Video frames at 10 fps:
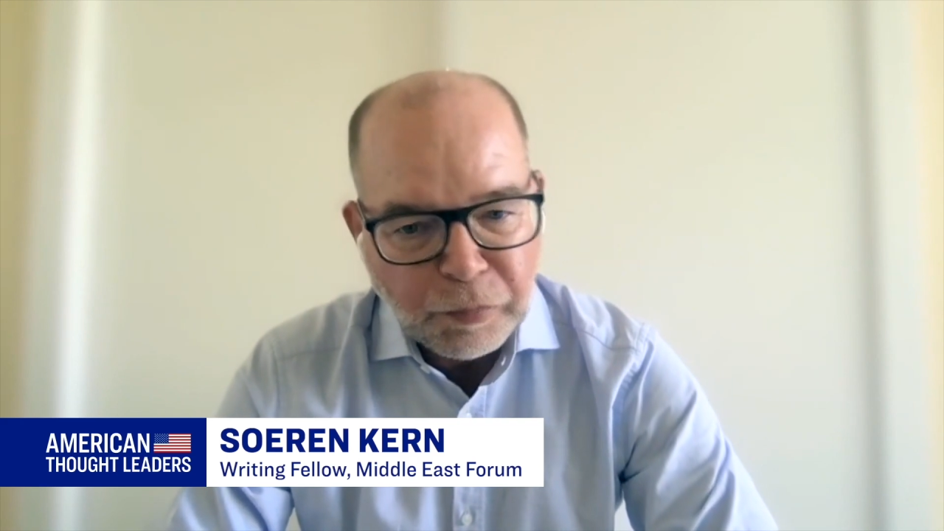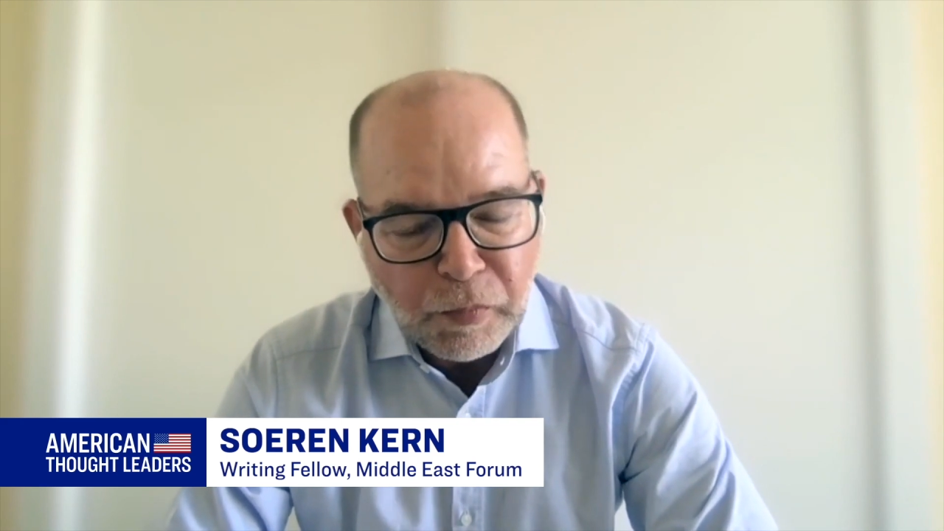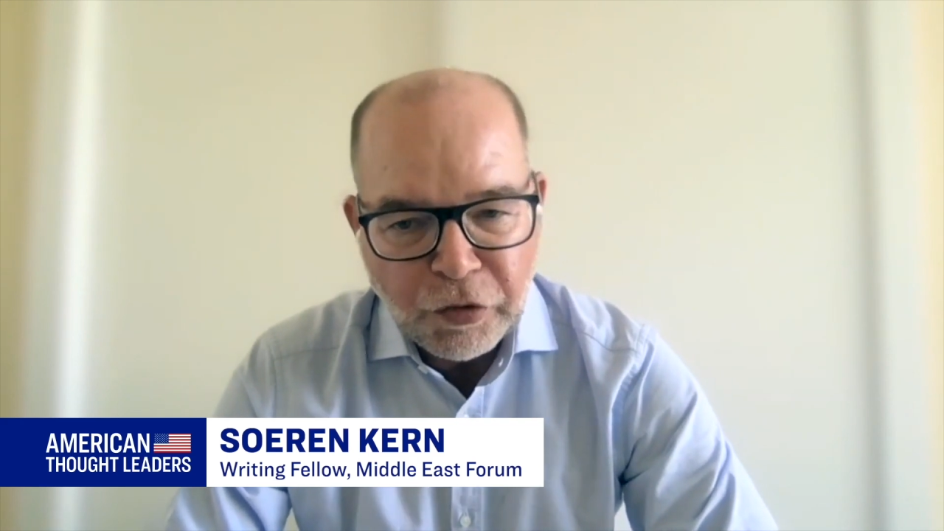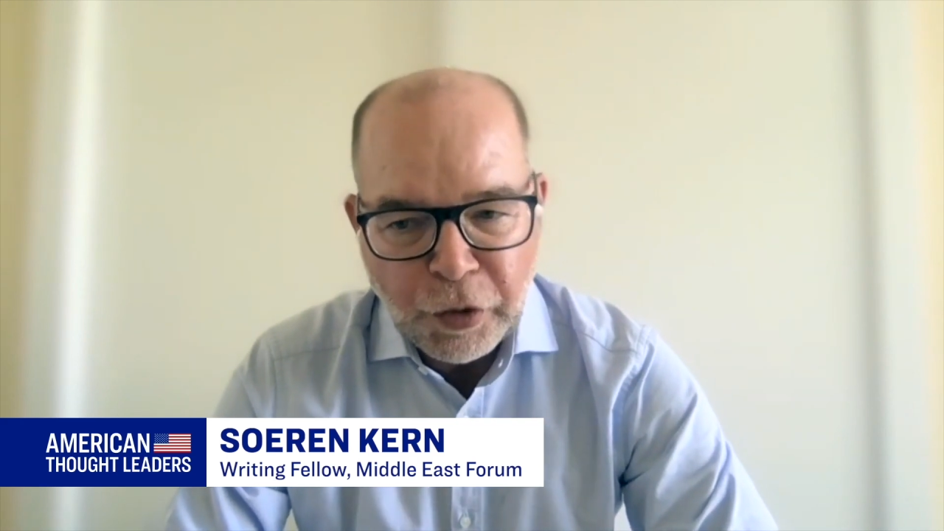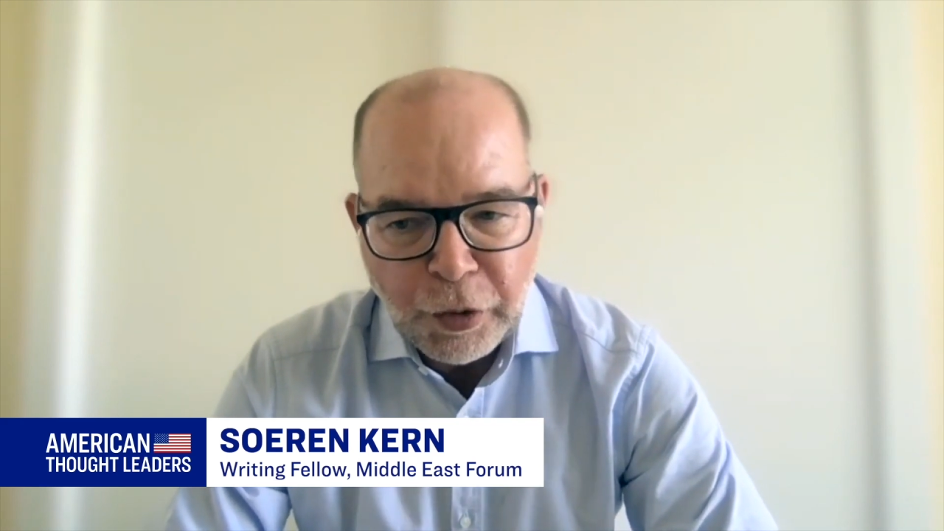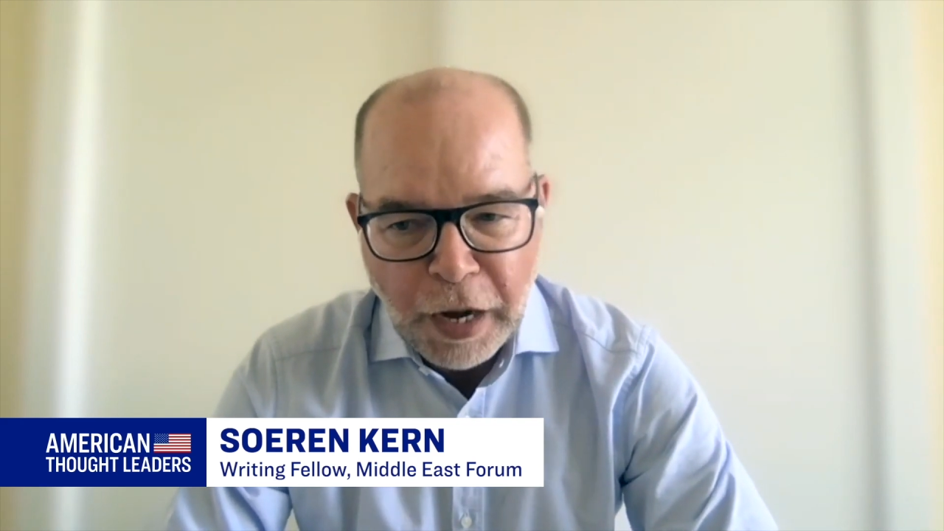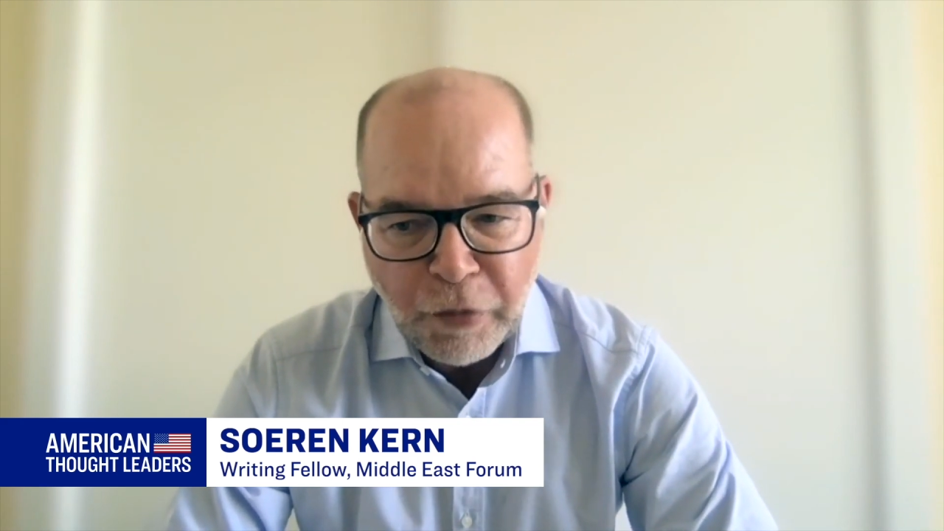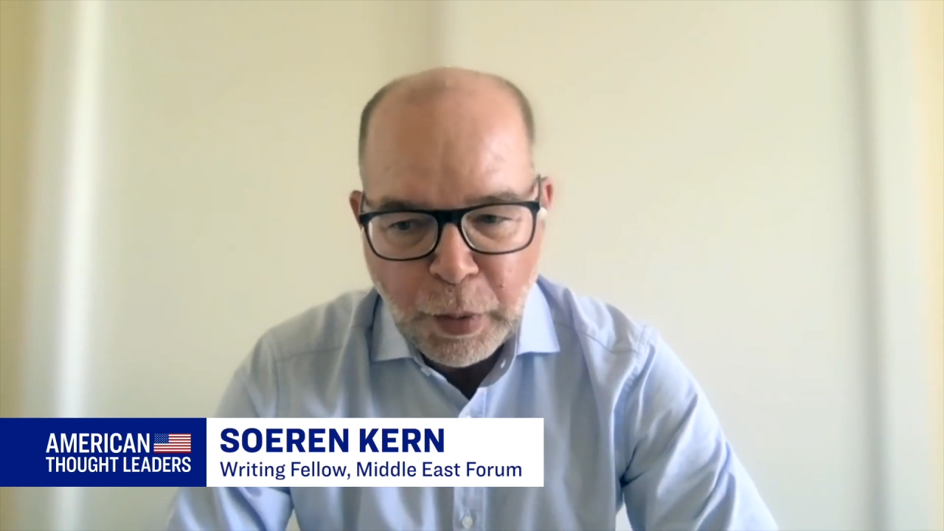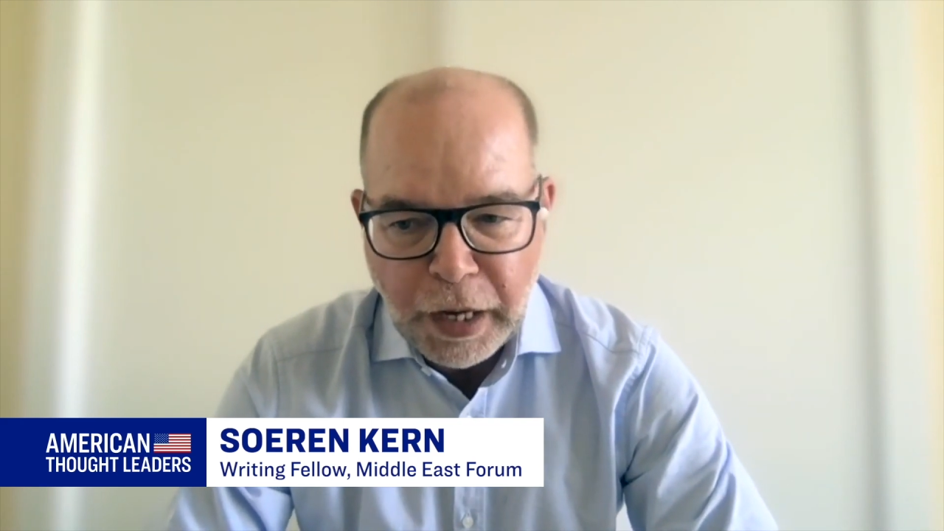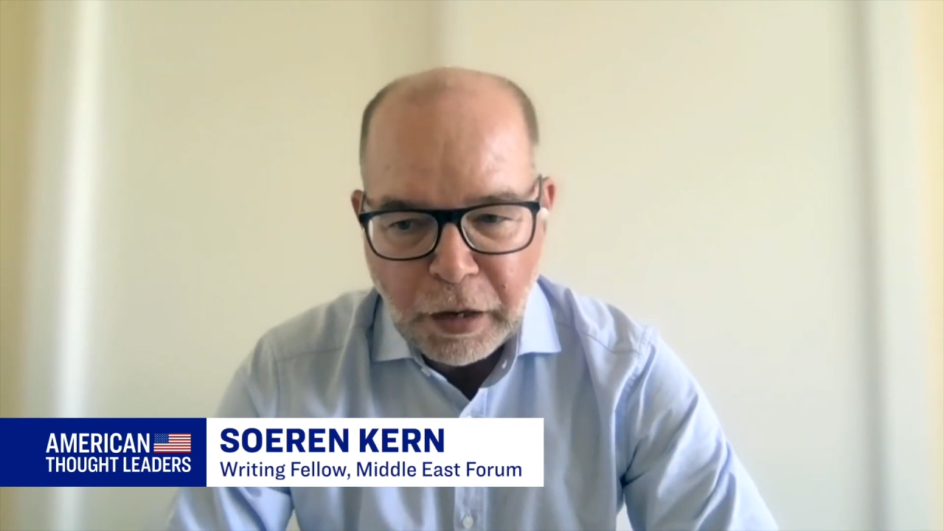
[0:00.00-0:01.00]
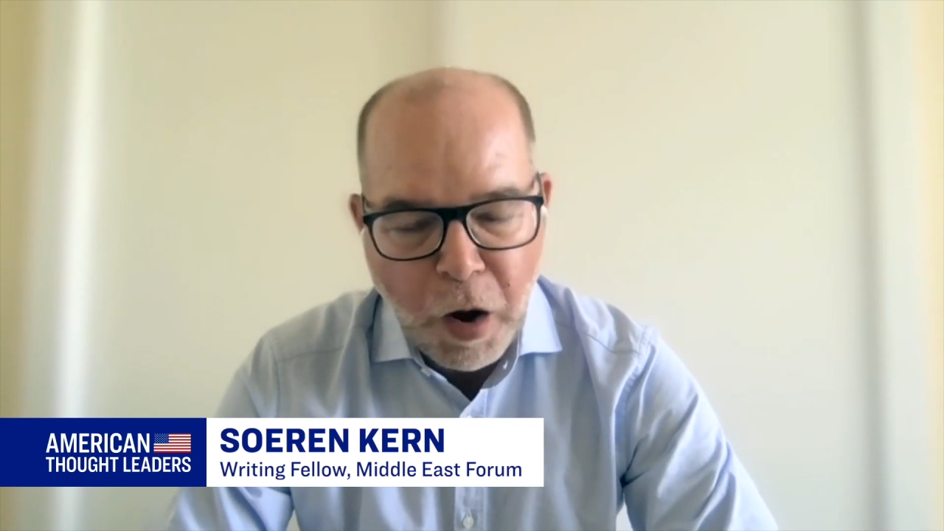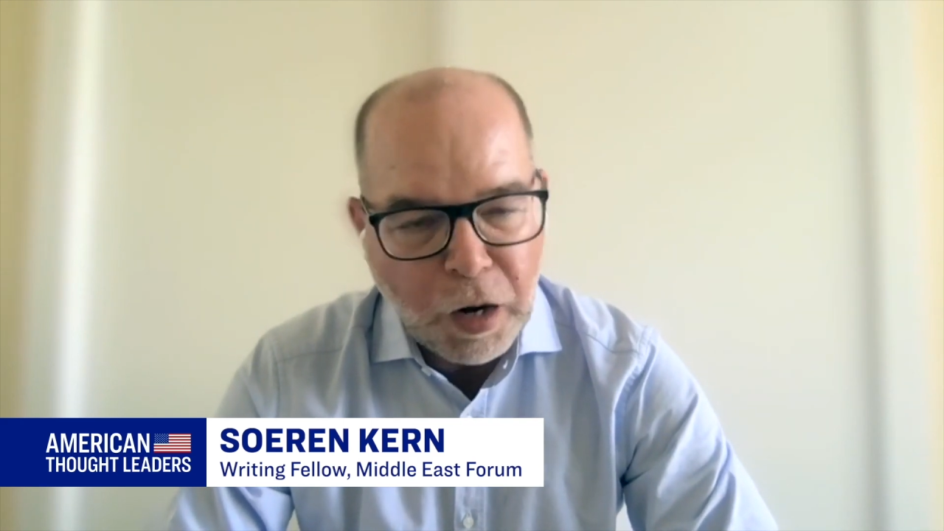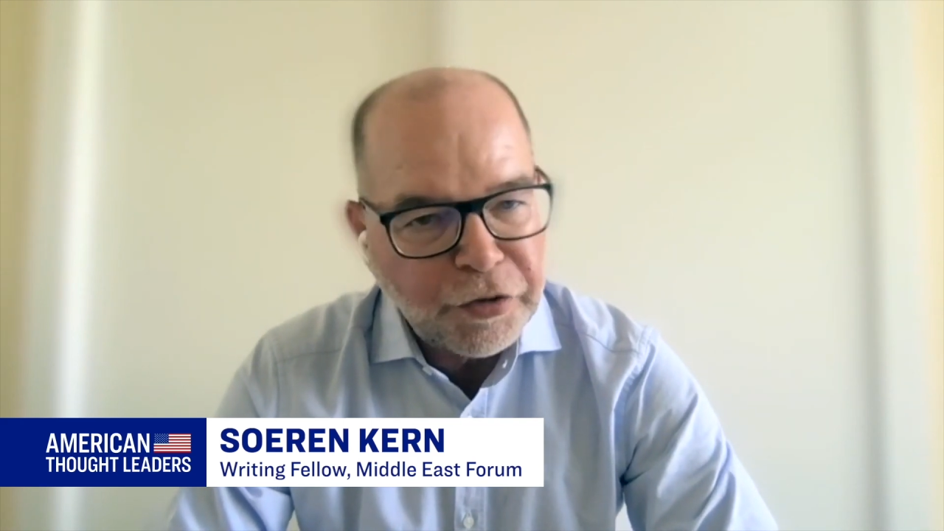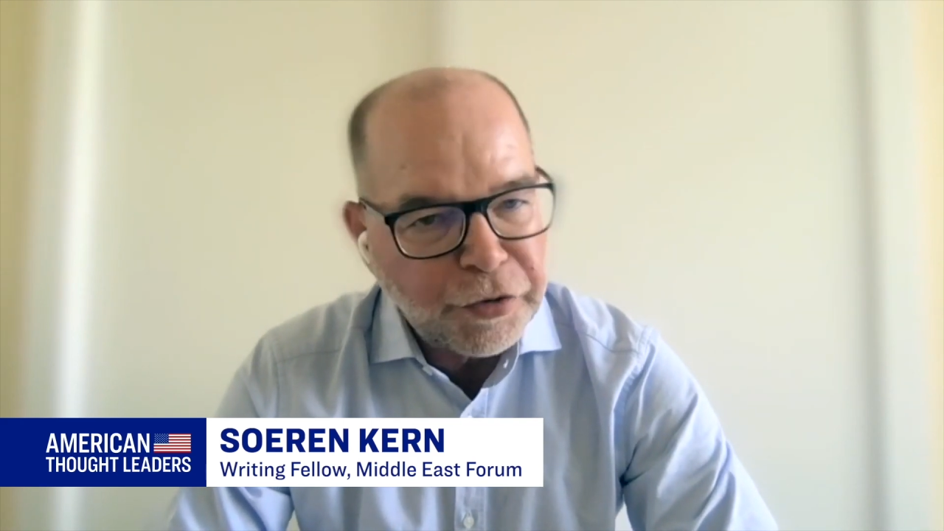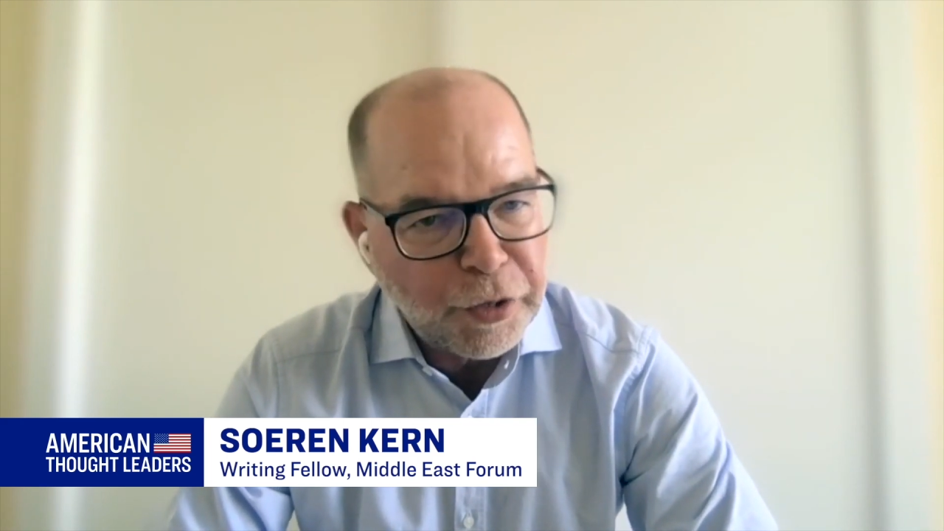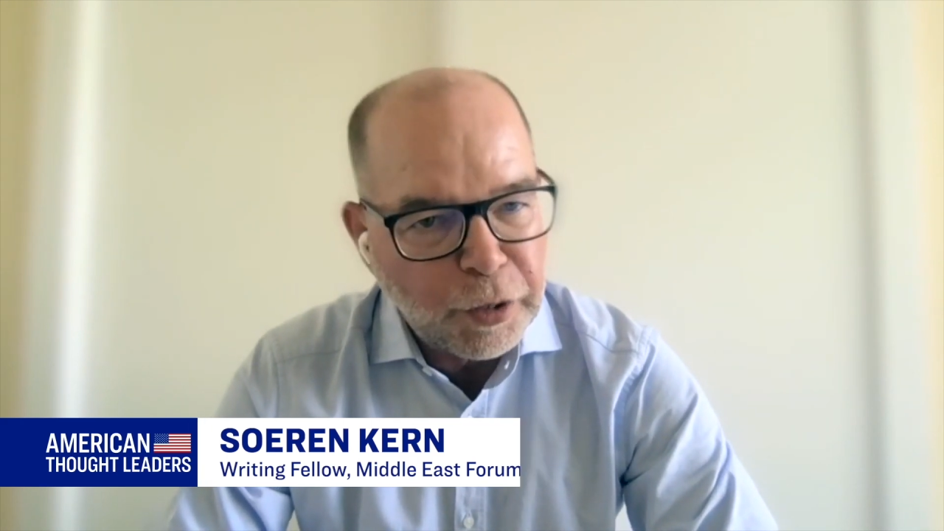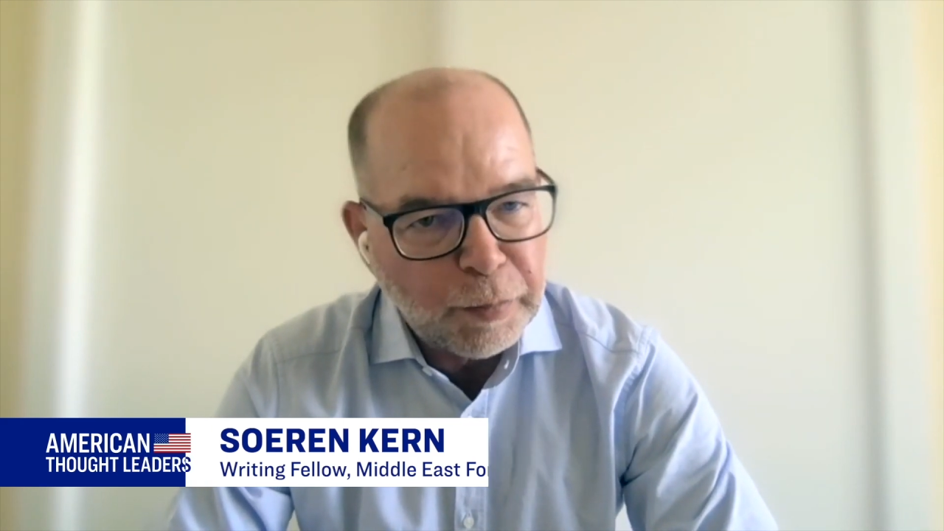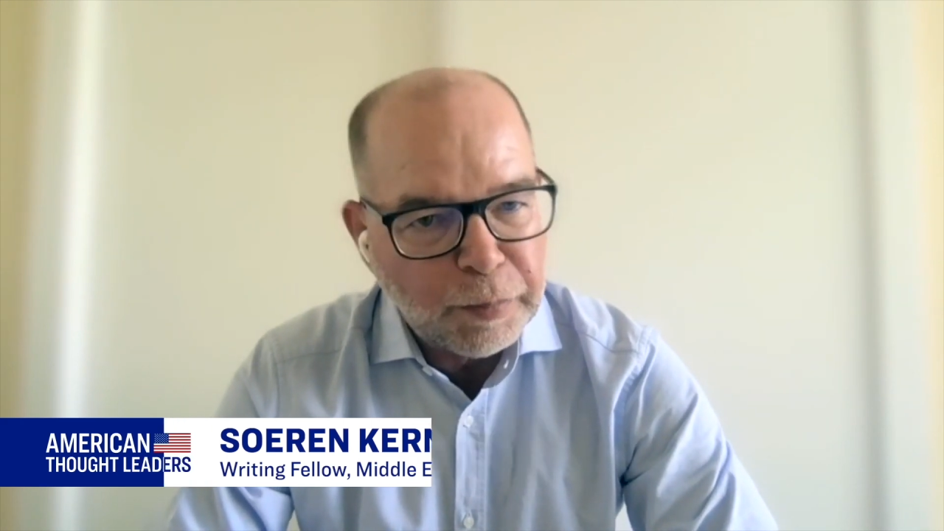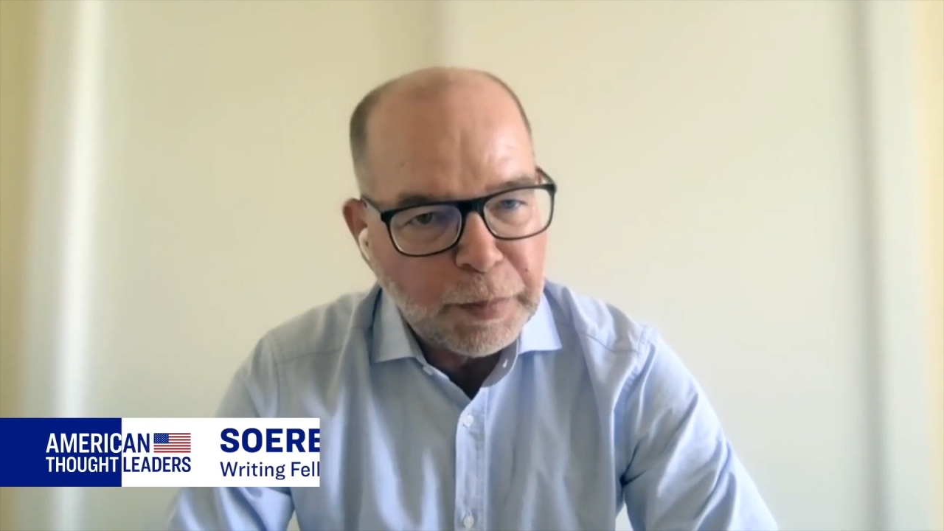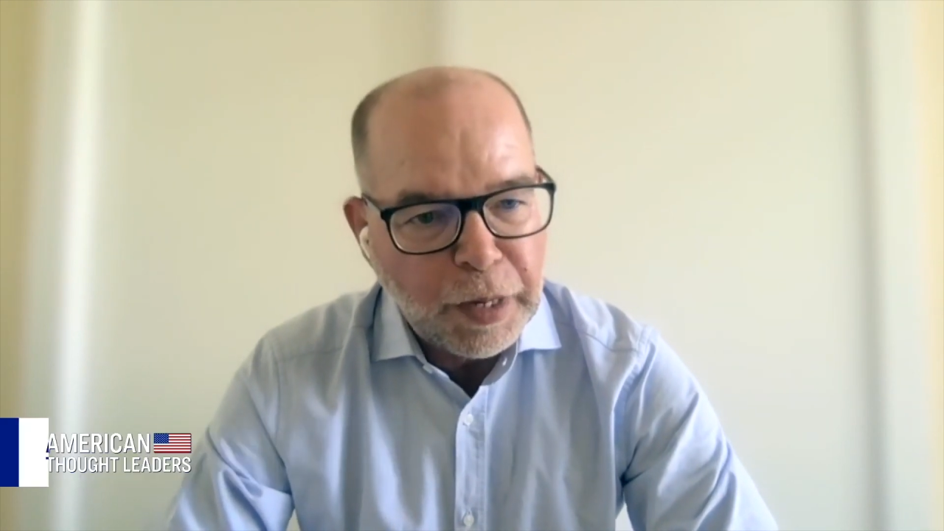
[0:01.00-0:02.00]
So you have really a
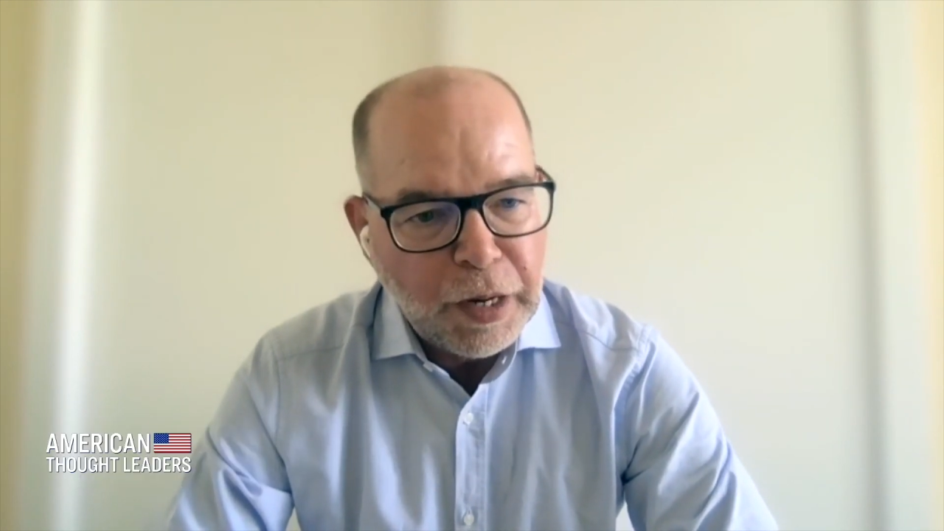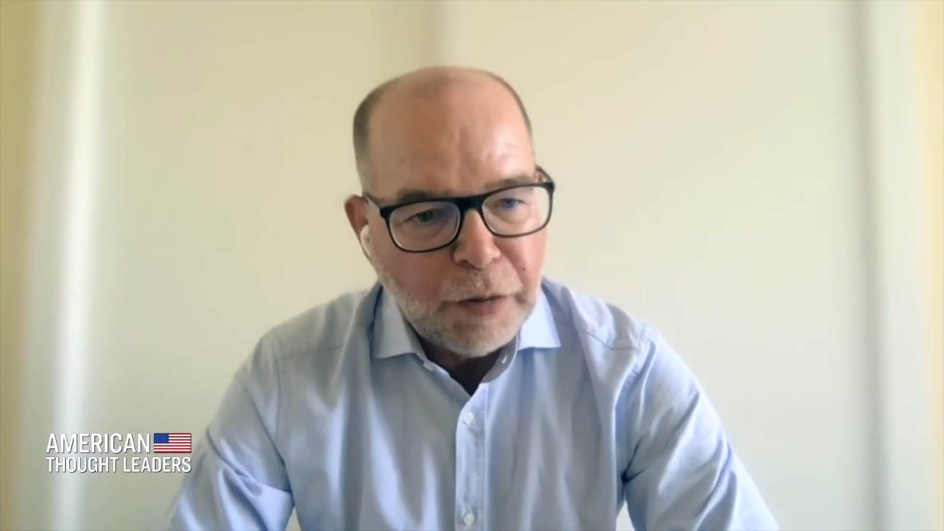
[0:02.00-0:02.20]
long-term